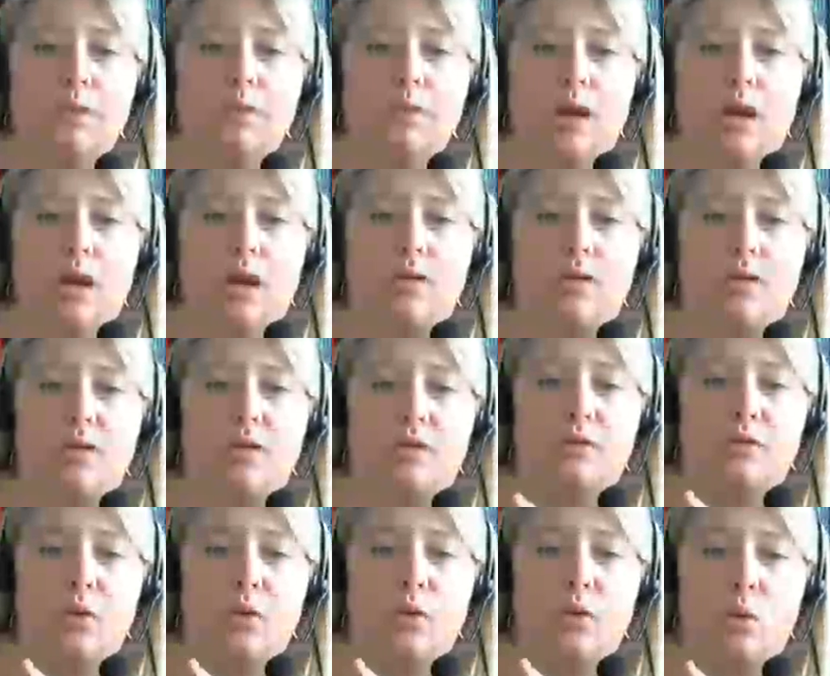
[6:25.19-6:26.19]
of the
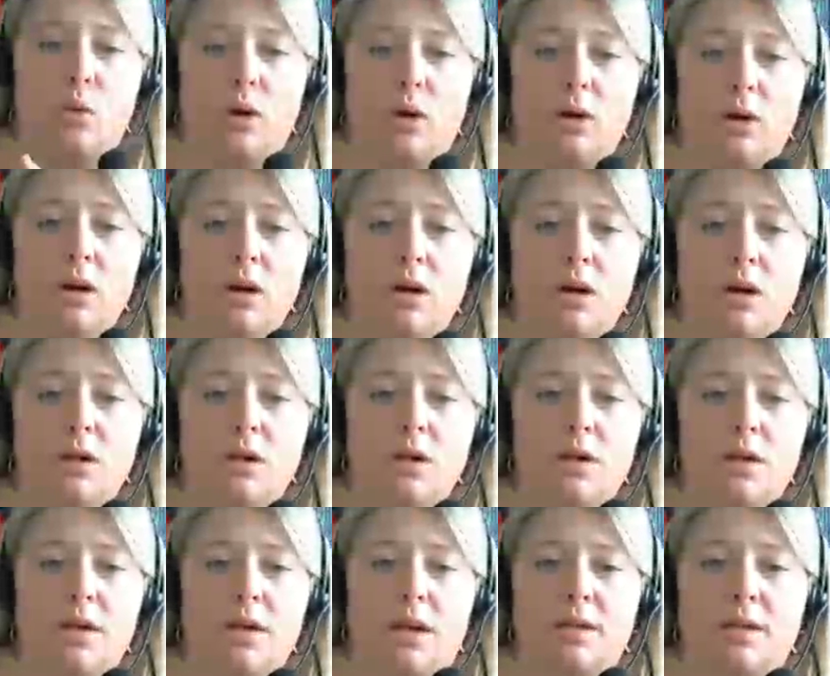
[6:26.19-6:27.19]
4
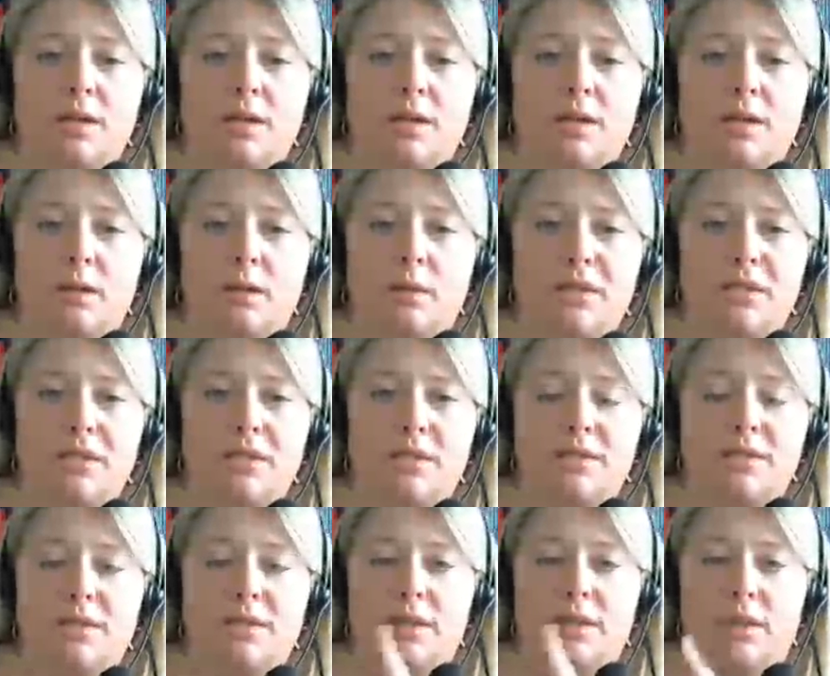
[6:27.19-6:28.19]
assignments
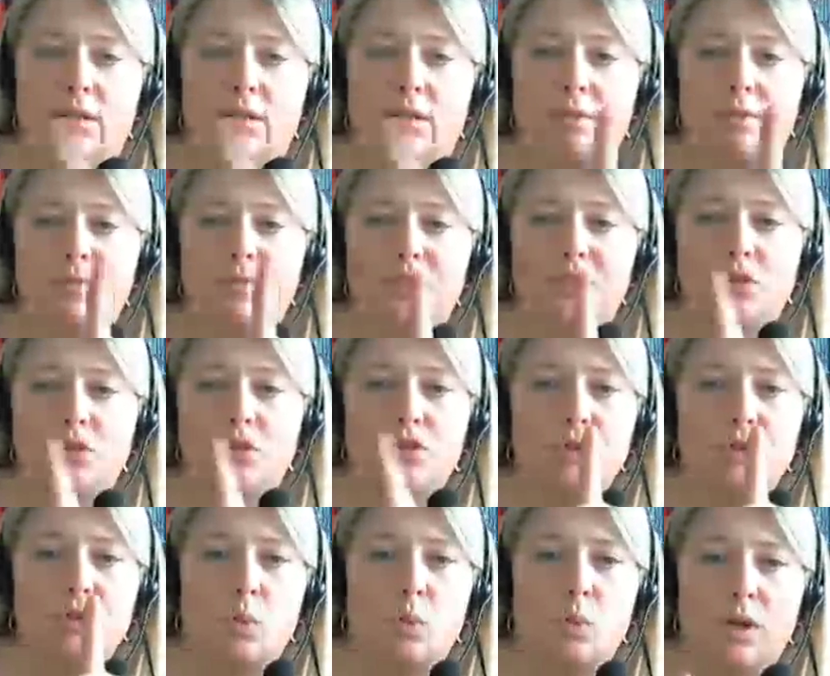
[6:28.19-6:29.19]
listed here. So you choose
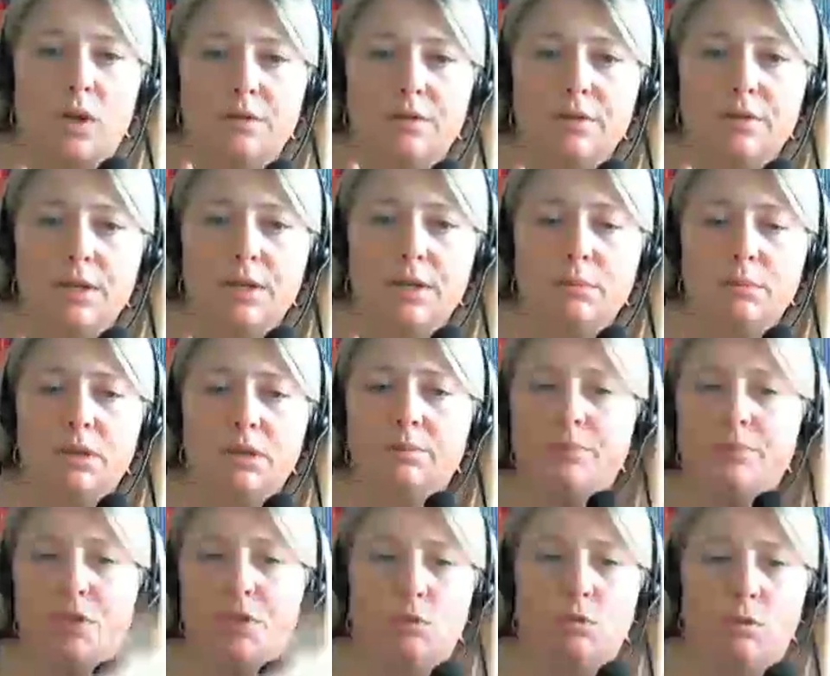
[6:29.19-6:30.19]
one of them,
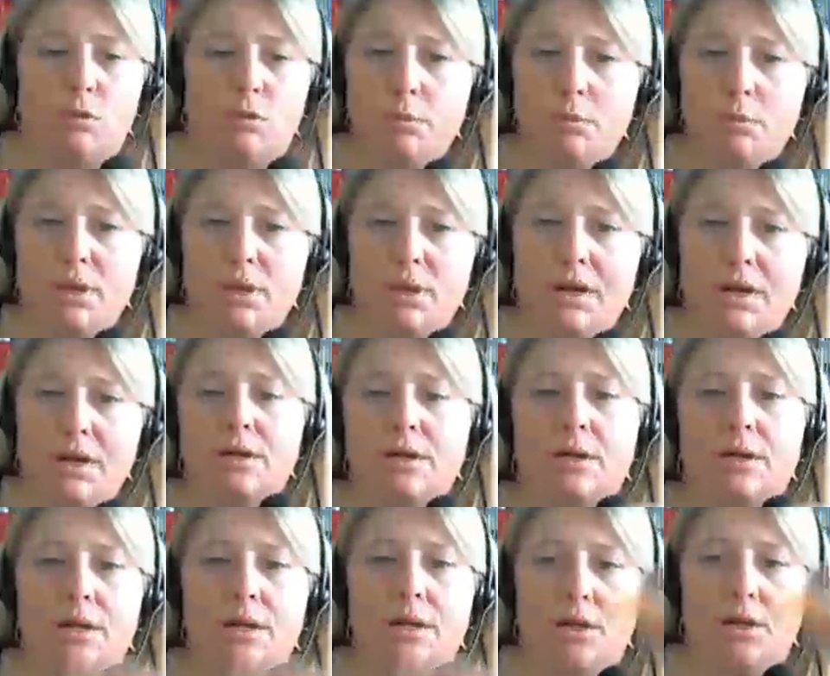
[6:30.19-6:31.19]
you write about it,
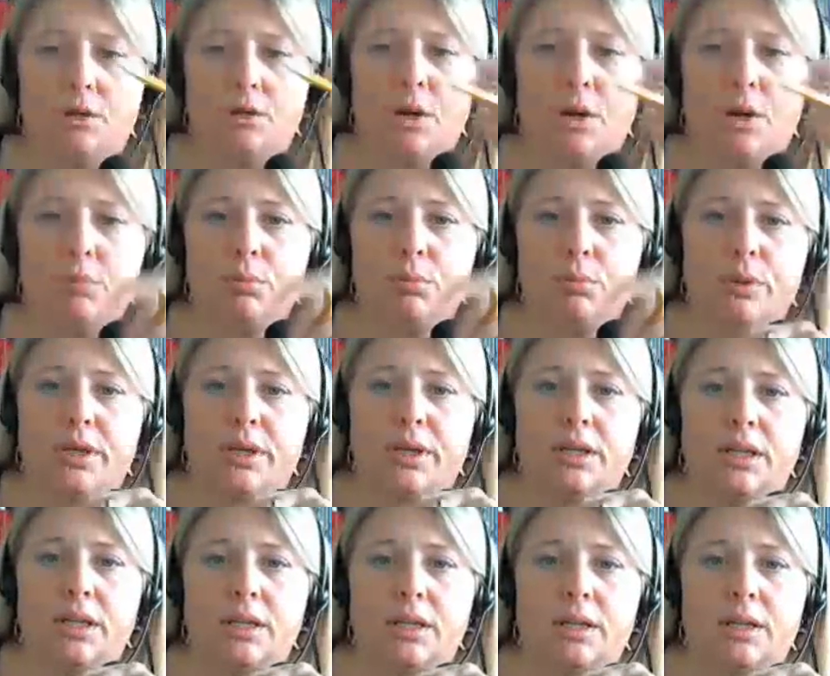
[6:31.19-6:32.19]
and you upload it
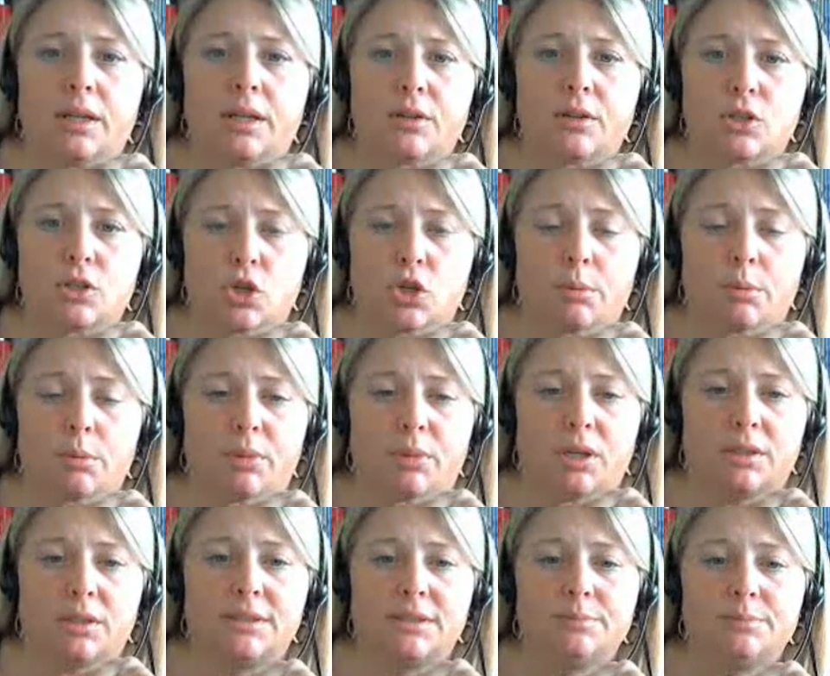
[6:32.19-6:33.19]
in the
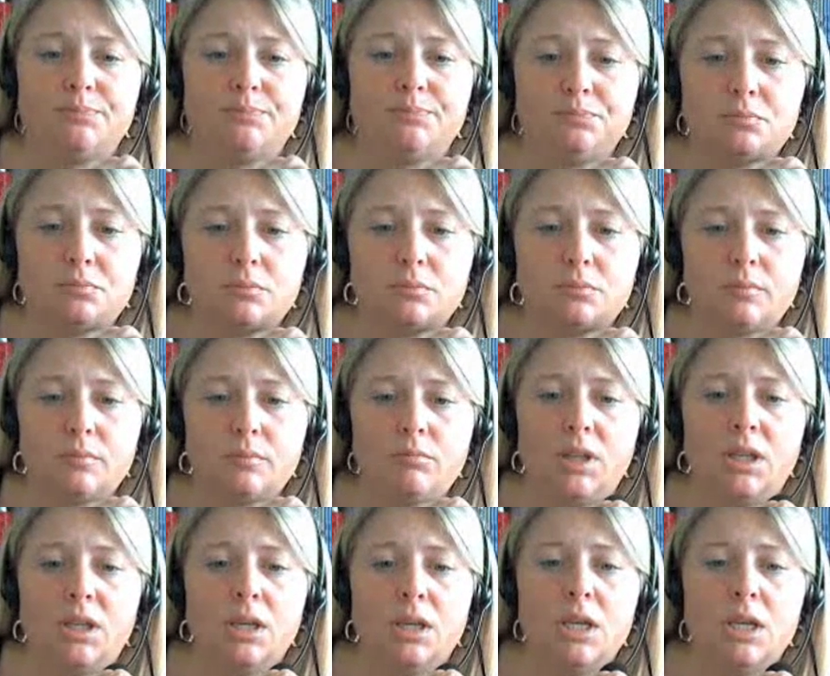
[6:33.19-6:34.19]
Dropbox.
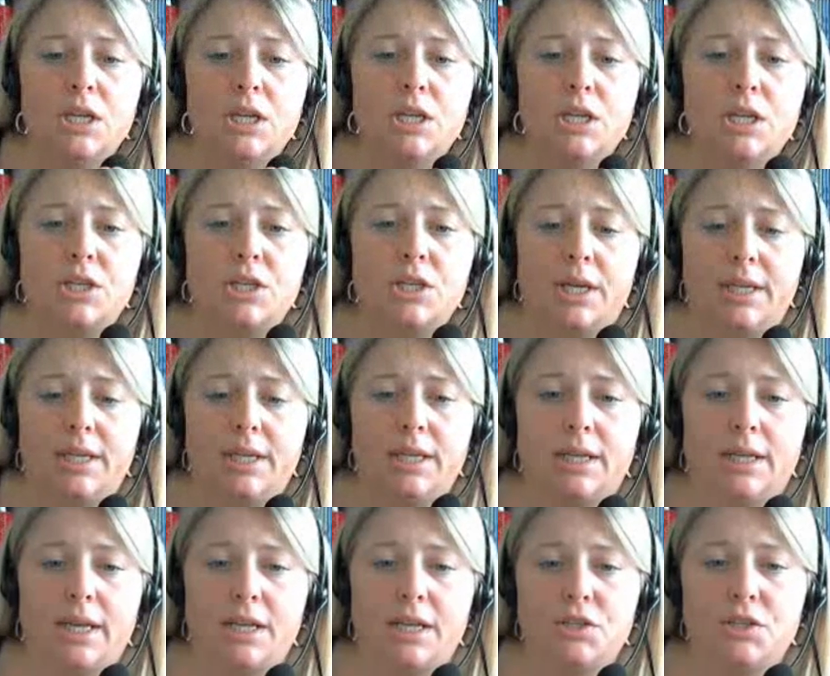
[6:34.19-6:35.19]
Again, in
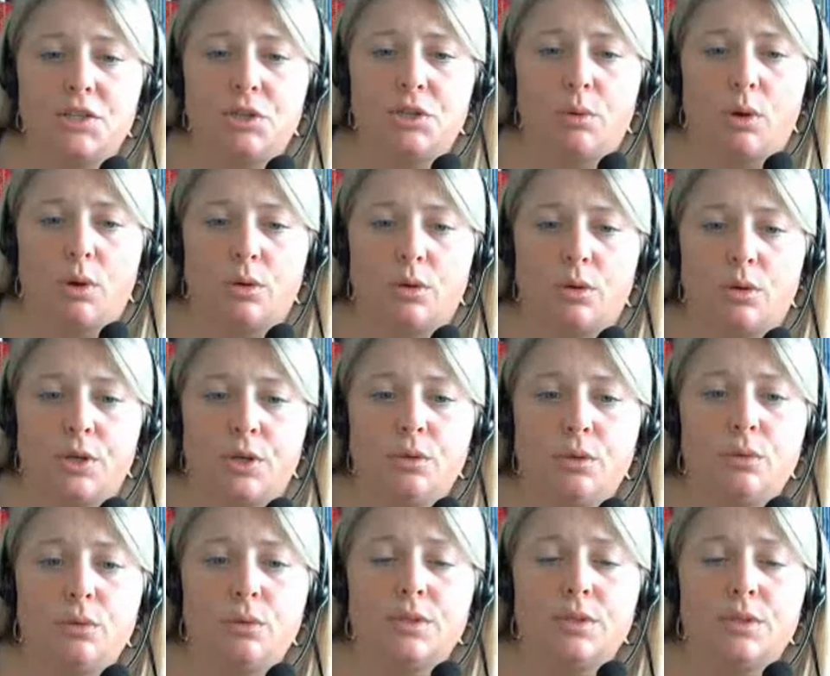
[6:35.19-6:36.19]
case you are new
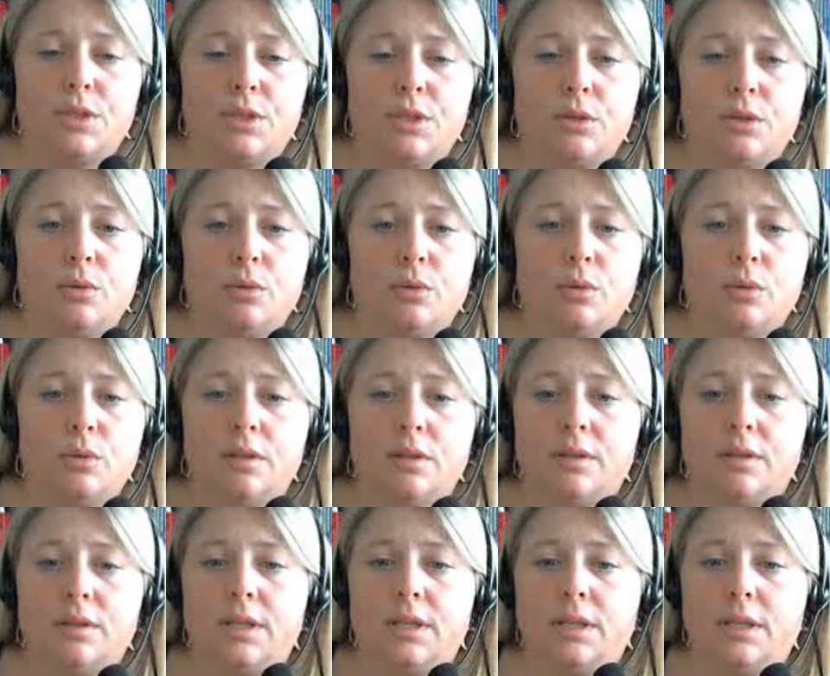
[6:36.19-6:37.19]
to
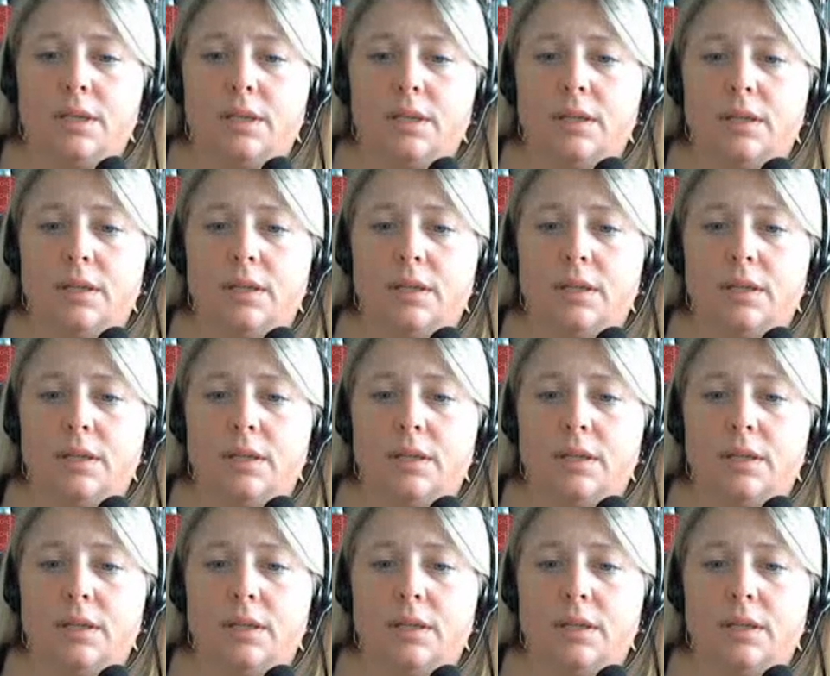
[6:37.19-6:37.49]
the